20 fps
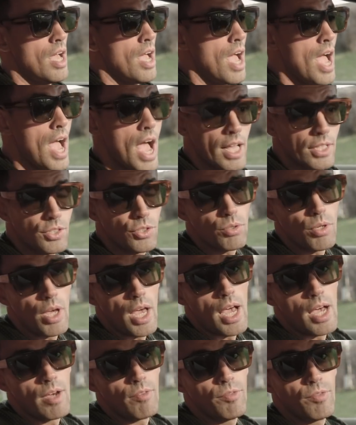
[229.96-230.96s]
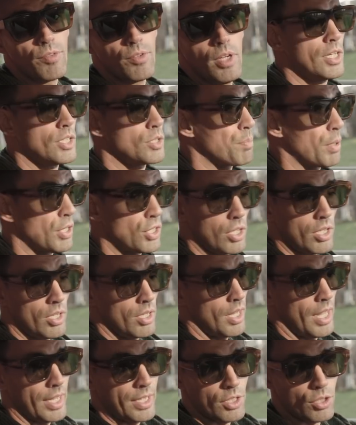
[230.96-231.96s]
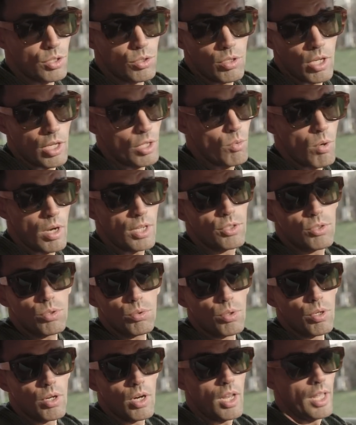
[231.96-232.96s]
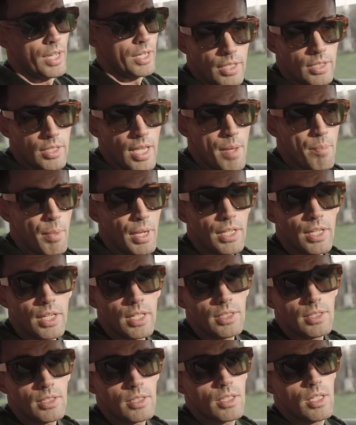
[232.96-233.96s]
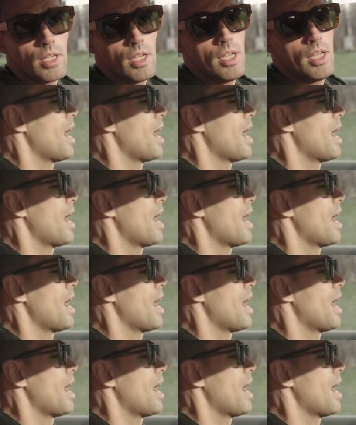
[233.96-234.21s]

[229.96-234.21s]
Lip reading: has to have, especially like a Grand Tourer like the M8 is.